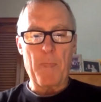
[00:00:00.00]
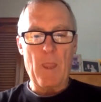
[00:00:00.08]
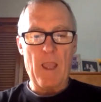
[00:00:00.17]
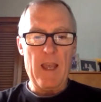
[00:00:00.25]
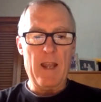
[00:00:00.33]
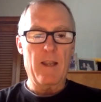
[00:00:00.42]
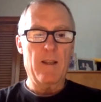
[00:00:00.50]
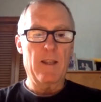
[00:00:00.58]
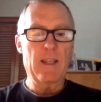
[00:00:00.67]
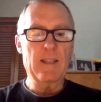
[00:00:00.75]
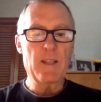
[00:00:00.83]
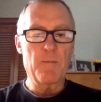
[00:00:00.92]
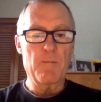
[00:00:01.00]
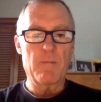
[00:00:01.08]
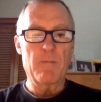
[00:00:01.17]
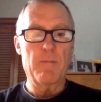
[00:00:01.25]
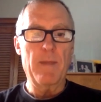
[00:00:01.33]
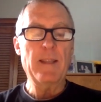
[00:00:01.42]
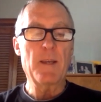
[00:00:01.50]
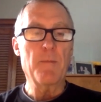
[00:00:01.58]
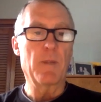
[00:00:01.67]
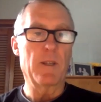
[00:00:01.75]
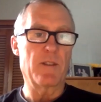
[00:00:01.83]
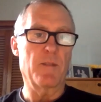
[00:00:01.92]
and let them make them
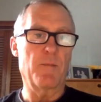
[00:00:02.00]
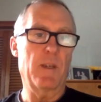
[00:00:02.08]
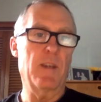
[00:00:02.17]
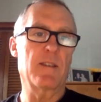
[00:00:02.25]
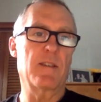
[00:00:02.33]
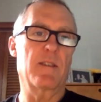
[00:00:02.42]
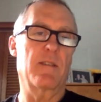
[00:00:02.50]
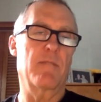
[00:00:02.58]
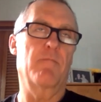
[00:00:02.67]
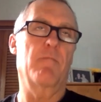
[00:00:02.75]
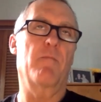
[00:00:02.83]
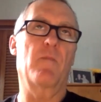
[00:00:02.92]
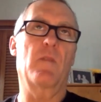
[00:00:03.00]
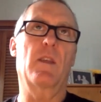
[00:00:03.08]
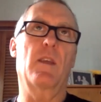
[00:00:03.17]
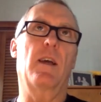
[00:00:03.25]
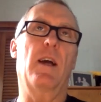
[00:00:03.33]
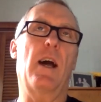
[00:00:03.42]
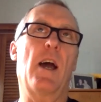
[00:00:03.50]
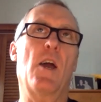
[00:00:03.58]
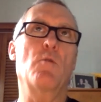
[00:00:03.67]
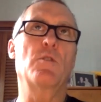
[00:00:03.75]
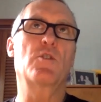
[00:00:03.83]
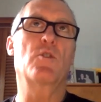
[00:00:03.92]
listen, because I
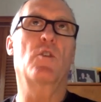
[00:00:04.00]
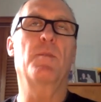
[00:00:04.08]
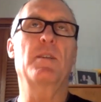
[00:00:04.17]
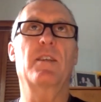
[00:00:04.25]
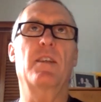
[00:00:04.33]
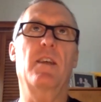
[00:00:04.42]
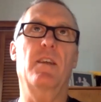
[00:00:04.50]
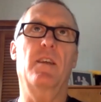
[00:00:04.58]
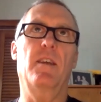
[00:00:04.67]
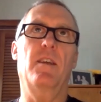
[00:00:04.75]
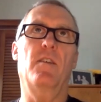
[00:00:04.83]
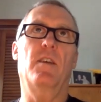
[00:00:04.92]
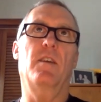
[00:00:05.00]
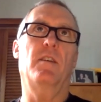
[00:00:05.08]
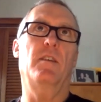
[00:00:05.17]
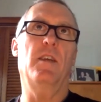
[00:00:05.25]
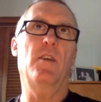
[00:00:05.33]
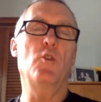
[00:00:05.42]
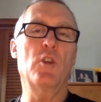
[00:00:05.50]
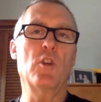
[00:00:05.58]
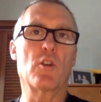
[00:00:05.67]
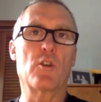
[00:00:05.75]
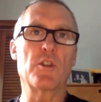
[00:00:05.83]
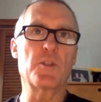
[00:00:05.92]
always told them, I said, yeah, you can
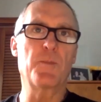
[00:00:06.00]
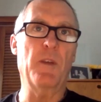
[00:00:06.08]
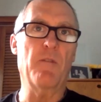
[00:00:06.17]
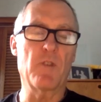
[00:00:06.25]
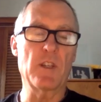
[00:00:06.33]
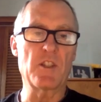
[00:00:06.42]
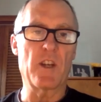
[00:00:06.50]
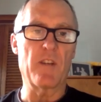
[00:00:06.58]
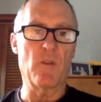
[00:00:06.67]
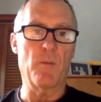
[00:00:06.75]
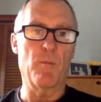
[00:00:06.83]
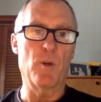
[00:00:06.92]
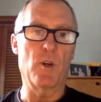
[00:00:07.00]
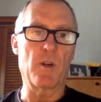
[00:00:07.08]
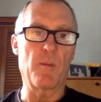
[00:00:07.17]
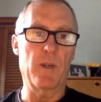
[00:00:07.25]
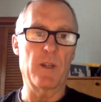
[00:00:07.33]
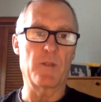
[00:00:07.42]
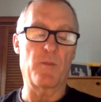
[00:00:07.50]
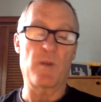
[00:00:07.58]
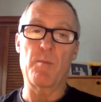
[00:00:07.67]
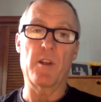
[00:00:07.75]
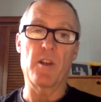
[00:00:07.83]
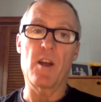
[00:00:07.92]
learn to speak French out of a book, but it's
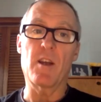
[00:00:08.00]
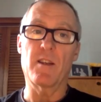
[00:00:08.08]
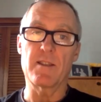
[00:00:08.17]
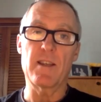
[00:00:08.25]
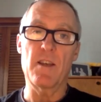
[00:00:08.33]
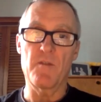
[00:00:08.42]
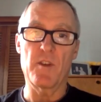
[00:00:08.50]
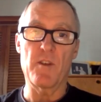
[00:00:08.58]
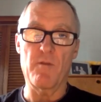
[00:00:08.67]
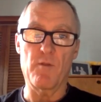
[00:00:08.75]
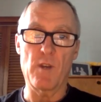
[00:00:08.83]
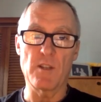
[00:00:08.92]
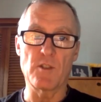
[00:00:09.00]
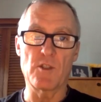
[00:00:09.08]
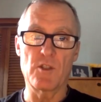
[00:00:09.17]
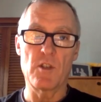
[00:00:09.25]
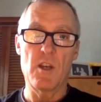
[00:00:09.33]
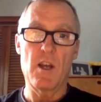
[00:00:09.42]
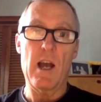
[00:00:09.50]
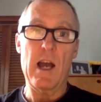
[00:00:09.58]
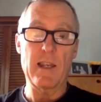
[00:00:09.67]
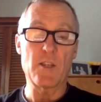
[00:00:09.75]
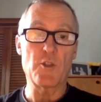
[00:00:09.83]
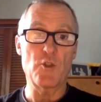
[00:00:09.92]
probably not going to sound very French
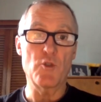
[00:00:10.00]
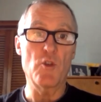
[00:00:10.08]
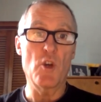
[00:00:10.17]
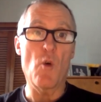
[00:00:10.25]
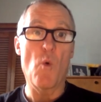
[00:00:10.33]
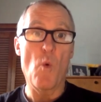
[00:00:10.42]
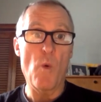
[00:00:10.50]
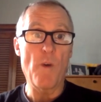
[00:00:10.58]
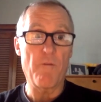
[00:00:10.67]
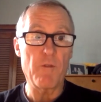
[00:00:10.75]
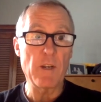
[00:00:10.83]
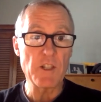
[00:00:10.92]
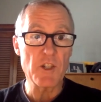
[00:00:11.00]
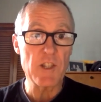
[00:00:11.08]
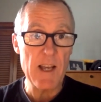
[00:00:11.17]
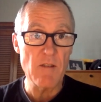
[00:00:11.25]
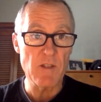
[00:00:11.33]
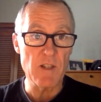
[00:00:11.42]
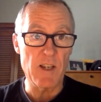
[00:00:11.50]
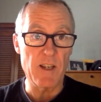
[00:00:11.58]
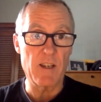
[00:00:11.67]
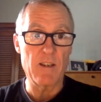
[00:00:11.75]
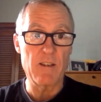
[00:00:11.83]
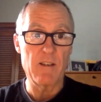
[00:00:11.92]
unless you know what French sounds
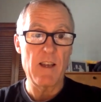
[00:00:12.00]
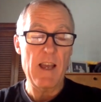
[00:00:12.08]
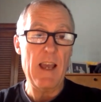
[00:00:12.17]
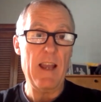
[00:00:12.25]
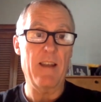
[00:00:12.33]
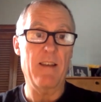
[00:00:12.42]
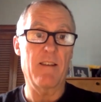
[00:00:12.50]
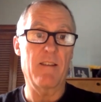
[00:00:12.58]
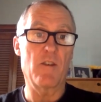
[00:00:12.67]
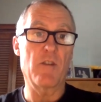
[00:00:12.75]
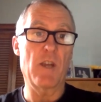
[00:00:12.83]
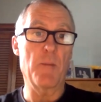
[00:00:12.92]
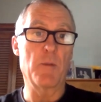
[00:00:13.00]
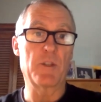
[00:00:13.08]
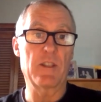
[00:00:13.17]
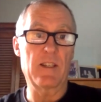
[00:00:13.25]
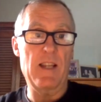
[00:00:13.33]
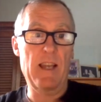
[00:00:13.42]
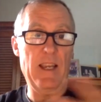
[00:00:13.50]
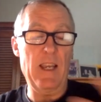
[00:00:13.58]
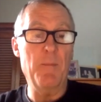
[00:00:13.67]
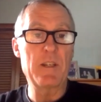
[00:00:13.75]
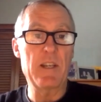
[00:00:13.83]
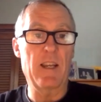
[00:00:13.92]
like and are able to like
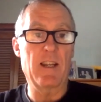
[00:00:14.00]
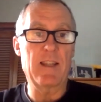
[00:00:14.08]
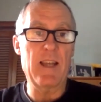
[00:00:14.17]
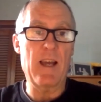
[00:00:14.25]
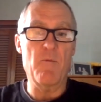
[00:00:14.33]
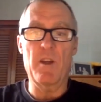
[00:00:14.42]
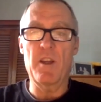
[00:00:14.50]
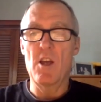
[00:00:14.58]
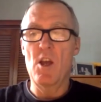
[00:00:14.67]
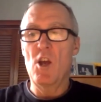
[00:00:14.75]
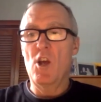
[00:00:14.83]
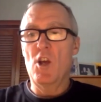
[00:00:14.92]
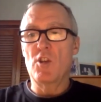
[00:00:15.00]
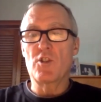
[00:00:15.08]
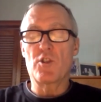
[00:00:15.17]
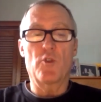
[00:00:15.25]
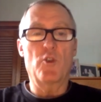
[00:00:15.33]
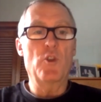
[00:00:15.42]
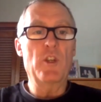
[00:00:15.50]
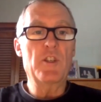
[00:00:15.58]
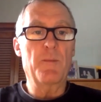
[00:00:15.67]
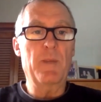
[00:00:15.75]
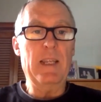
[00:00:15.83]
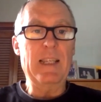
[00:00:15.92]
imitate it that way. So you need to
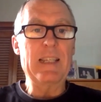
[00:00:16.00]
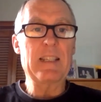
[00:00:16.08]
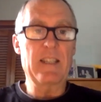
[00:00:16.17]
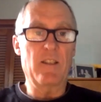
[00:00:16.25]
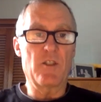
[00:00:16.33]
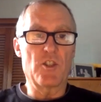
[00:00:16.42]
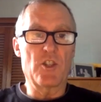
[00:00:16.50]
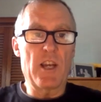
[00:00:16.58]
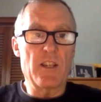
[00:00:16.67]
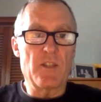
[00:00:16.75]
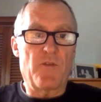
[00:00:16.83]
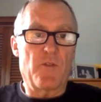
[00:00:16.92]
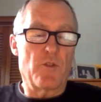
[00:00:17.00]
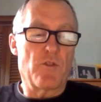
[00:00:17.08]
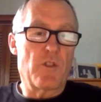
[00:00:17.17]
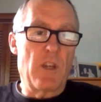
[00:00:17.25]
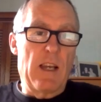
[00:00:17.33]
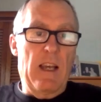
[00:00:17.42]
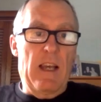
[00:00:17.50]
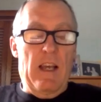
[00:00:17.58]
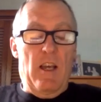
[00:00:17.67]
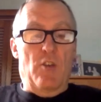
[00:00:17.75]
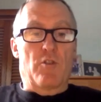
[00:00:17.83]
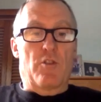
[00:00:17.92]
be listening to jazz first
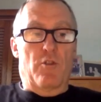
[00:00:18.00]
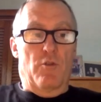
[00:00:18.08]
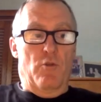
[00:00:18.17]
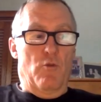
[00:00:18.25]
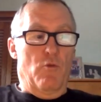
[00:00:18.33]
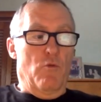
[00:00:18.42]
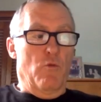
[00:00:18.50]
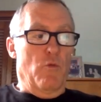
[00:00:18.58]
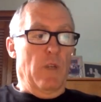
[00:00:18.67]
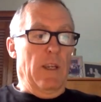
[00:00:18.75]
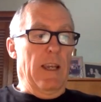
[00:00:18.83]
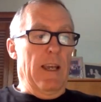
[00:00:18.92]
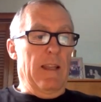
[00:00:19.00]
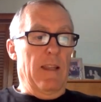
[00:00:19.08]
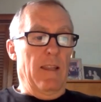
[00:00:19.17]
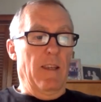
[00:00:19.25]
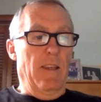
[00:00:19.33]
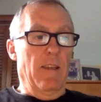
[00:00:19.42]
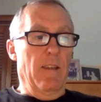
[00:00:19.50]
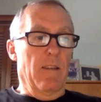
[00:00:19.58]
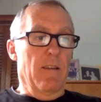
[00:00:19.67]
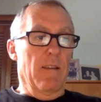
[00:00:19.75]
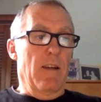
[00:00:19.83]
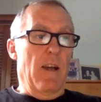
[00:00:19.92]
to get the
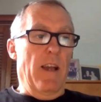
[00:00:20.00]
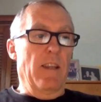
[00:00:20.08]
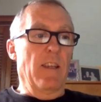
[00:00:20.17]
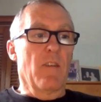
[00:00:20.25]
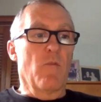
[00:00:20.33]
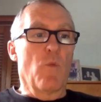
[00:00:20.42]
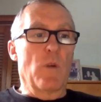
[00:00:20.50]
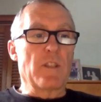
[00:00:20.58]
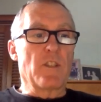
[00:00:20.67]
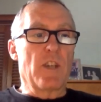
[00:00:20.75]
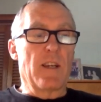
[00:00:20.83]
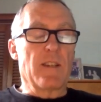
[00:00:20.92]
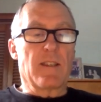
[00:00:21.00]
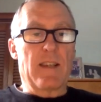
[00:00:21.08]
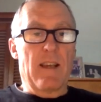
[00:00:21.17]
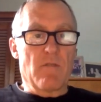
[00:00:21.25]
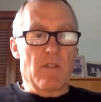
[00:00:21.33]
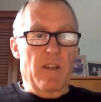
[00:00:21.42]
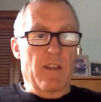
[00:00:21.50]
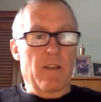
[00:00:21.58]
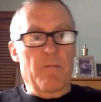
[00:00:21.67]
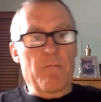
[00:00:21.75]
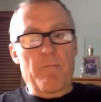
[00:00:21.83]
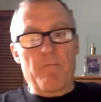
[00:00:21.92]
idea of what jazz sounds like.
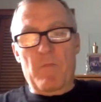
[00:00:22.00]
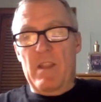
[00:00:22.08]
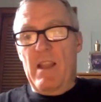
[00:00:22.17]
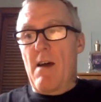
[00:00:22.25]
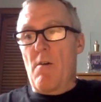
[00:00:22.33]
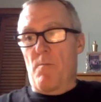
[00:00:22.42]
Now,